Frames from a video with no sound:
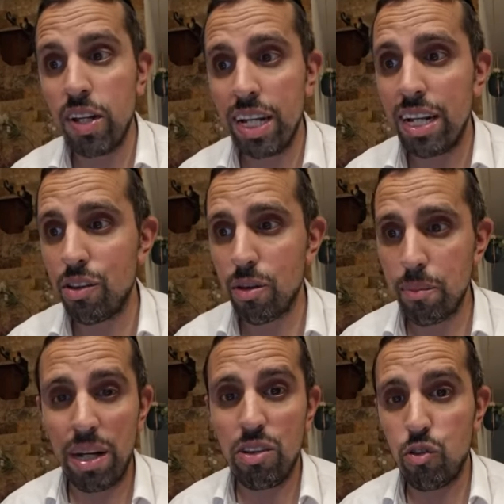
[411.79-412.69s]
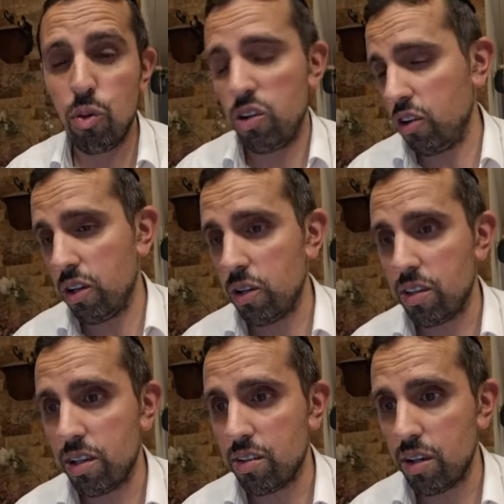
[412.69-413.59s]
nearly about
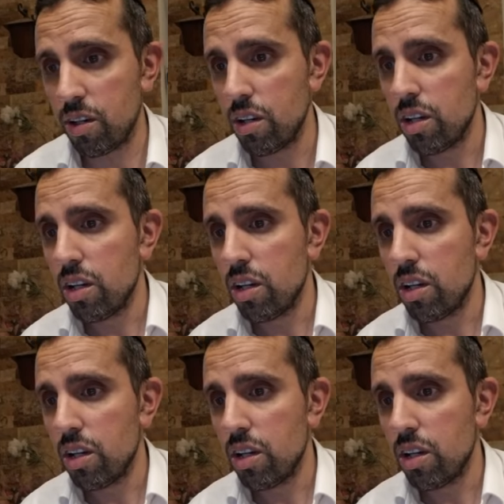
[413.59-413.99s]
290 years ago.